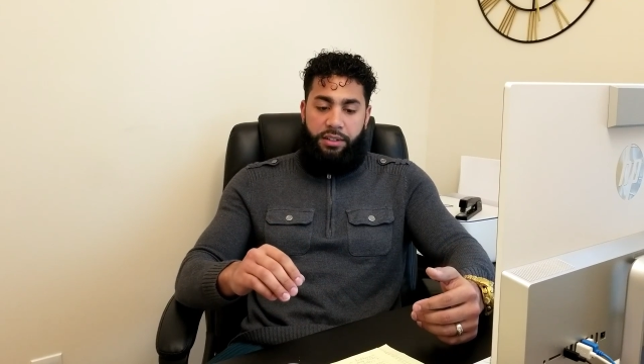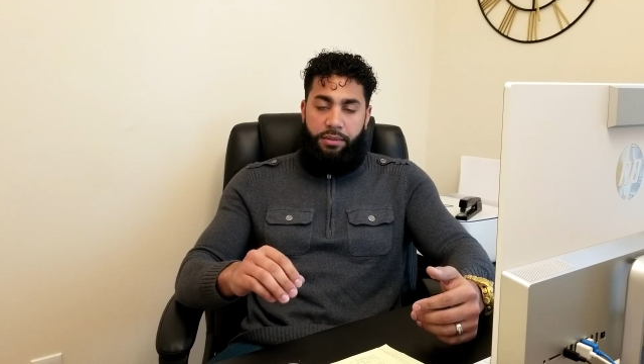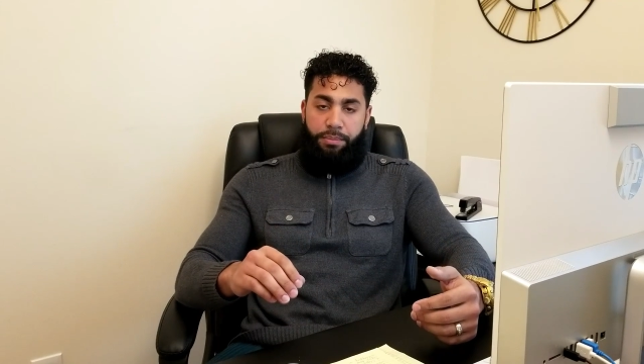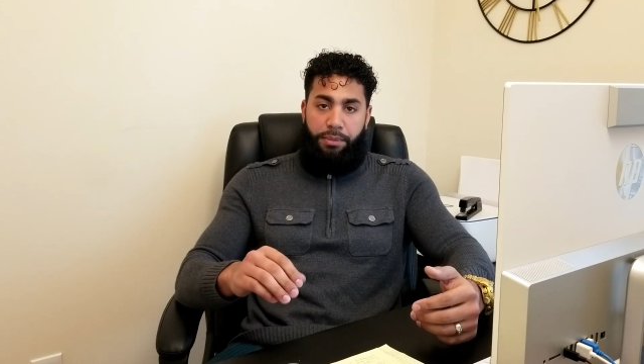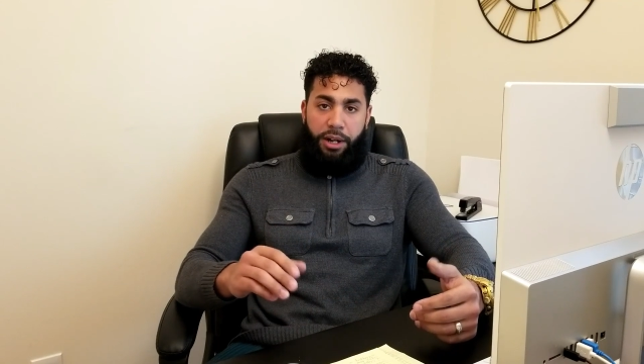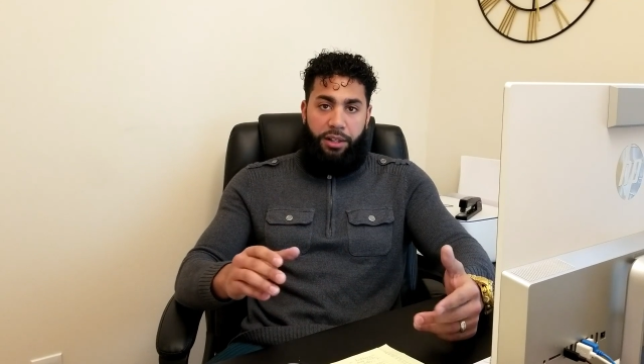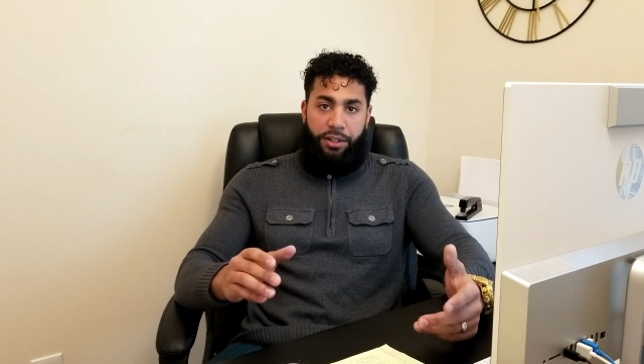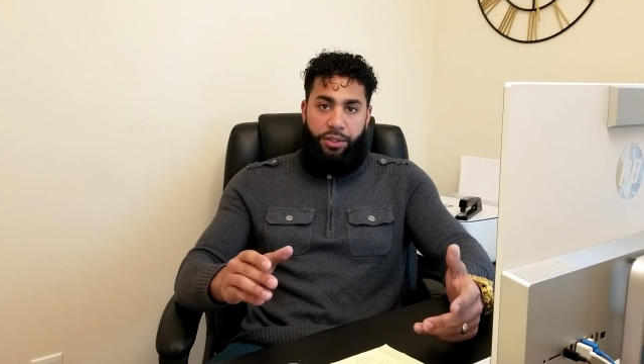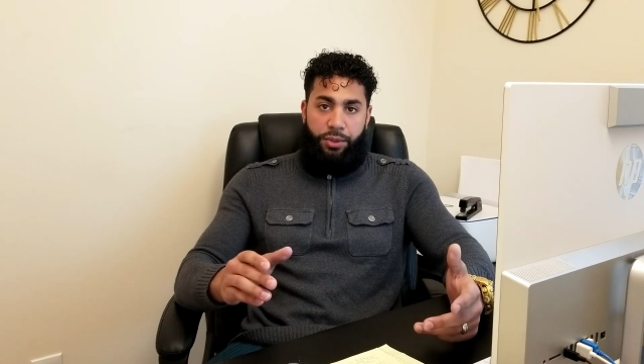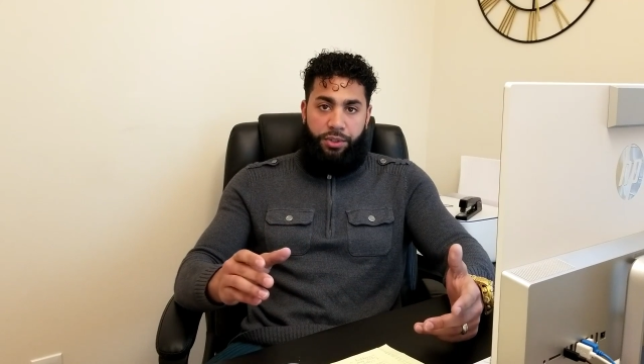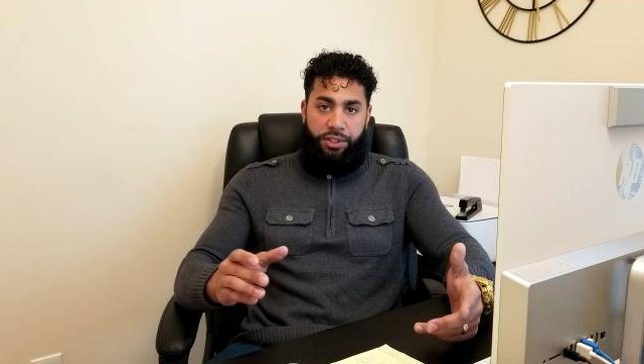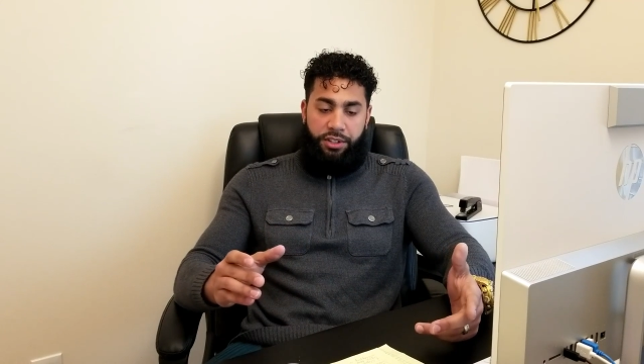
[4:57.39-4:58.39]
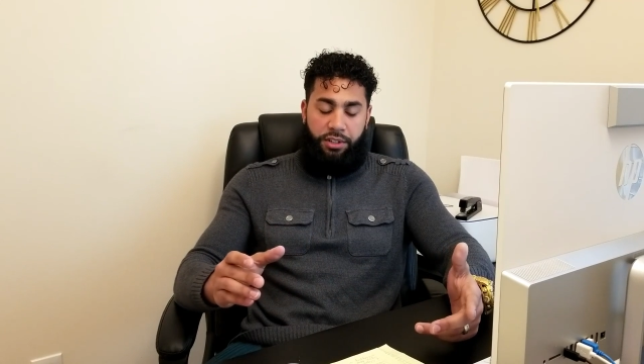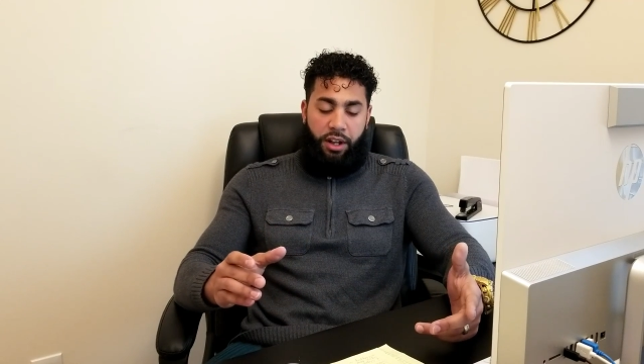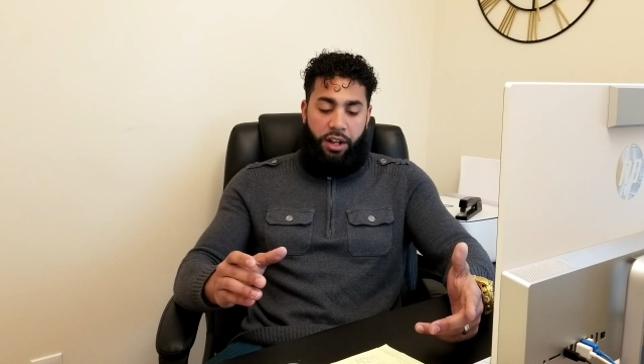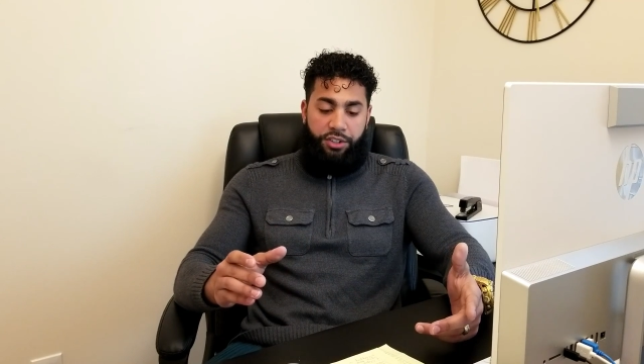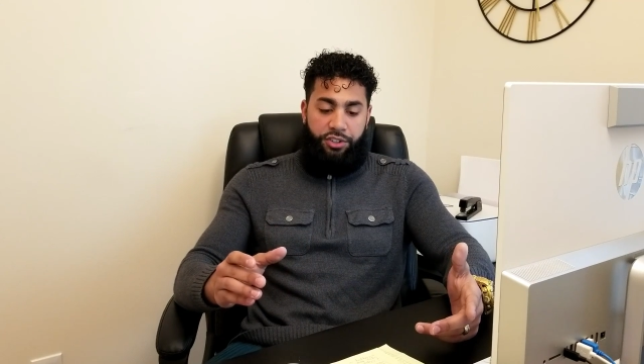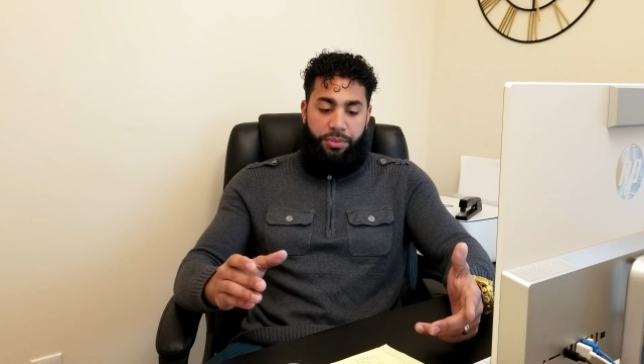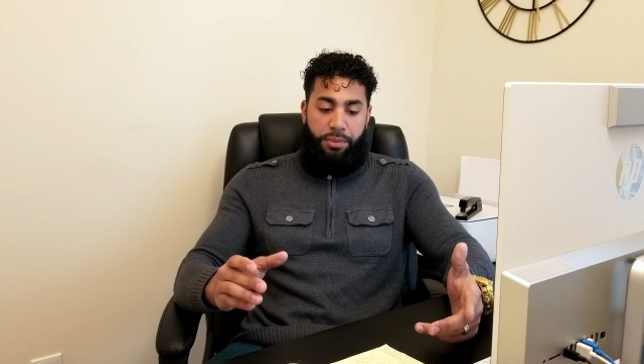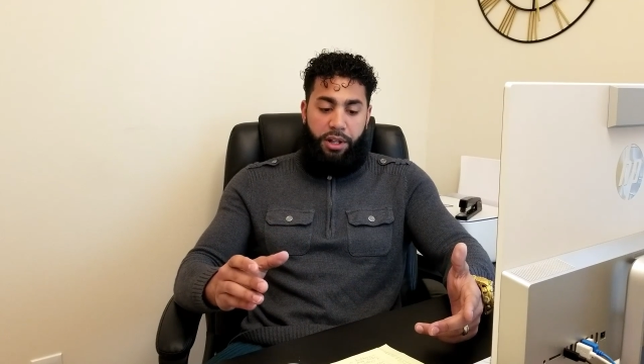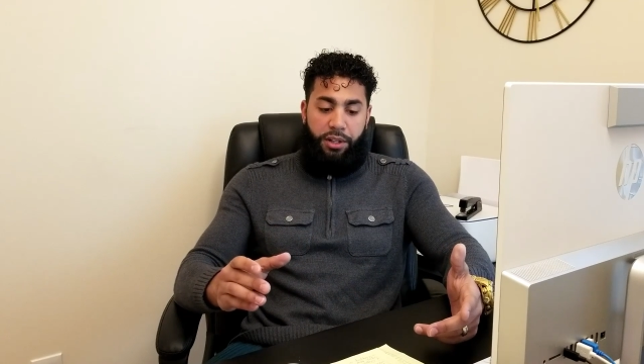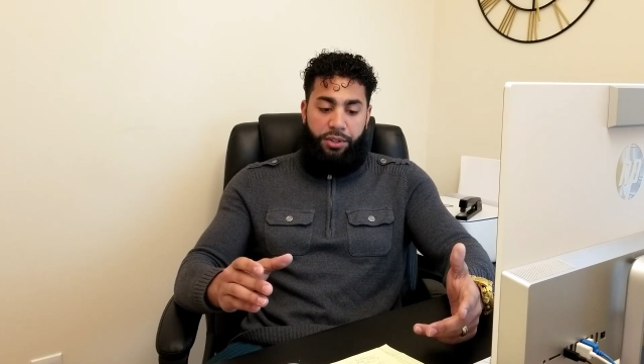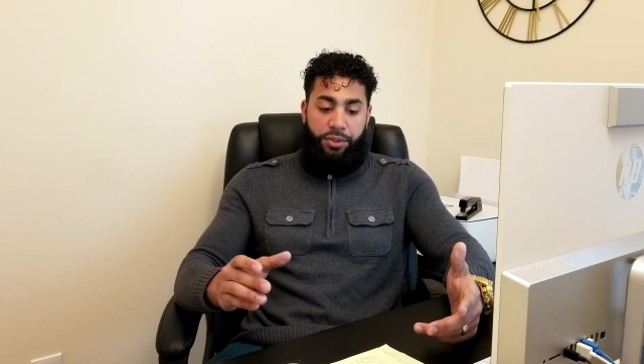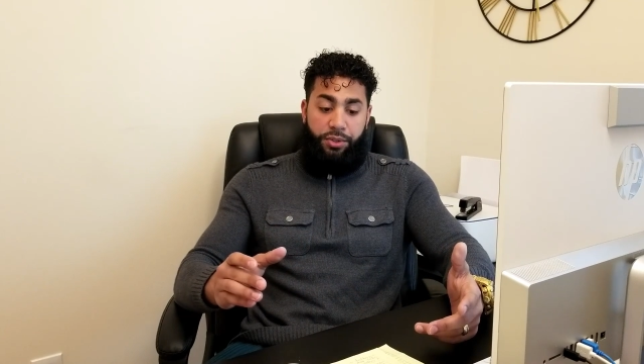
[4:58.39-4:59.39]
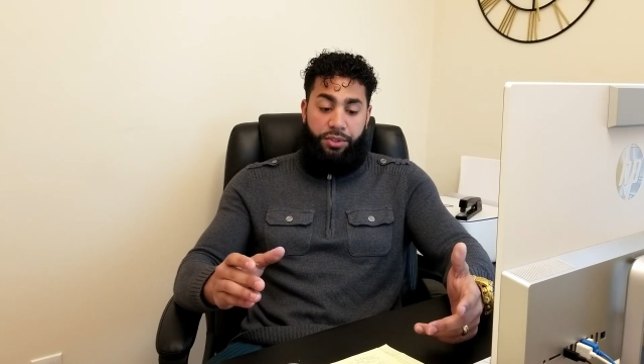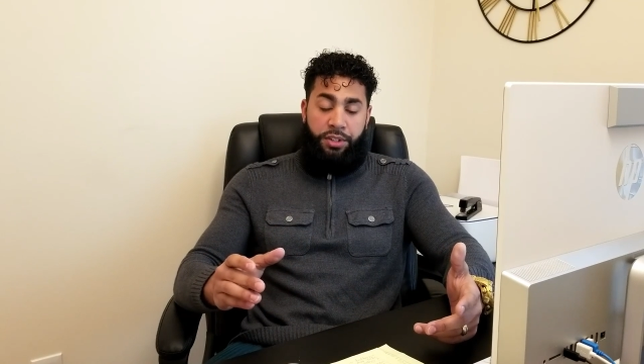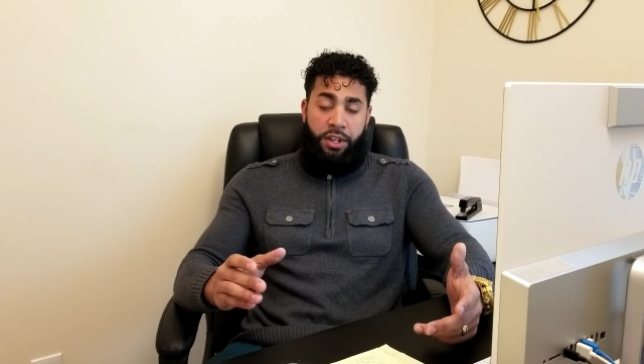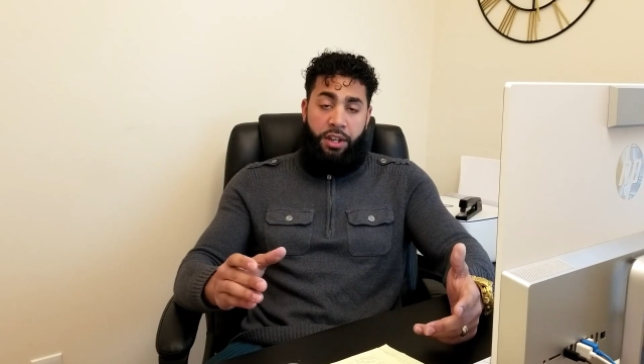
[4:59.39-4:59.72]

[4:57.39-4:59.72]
molecules, these oxygen molecules,